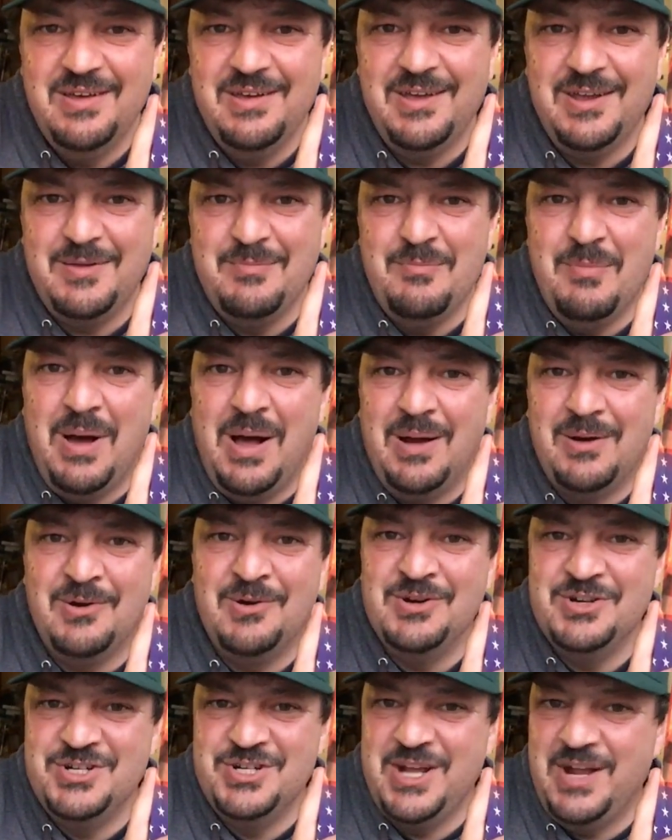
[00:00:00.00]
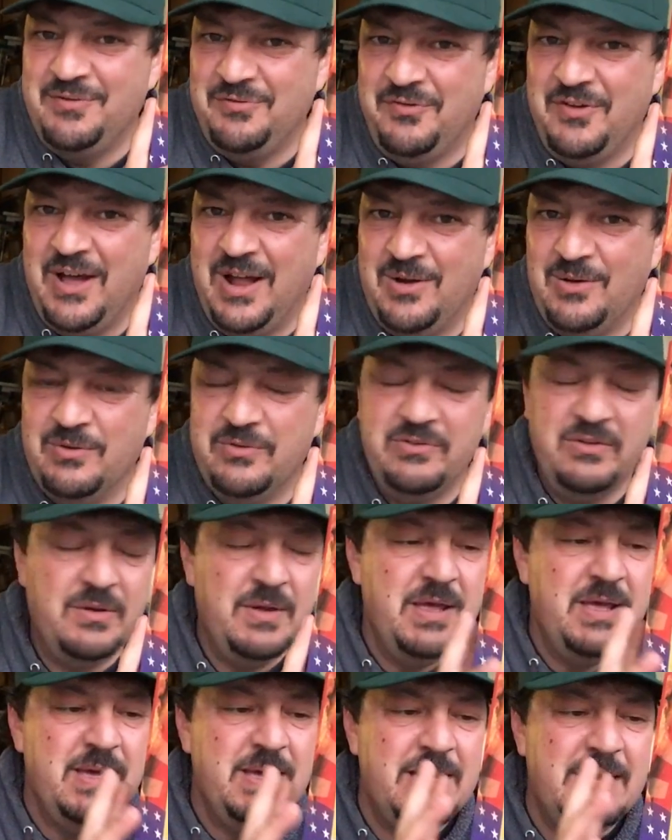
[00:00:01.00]
and modern jet fighters.
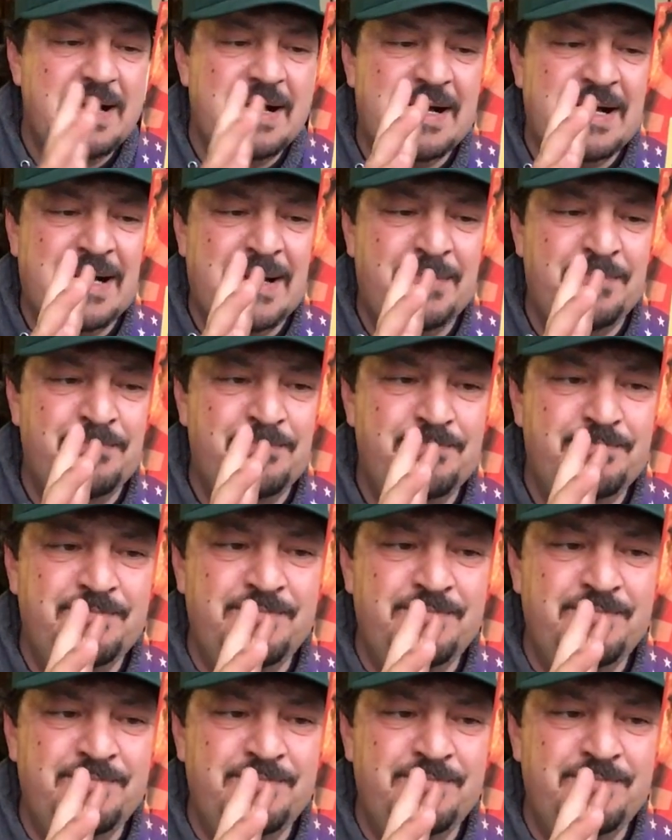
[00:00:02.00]
Um,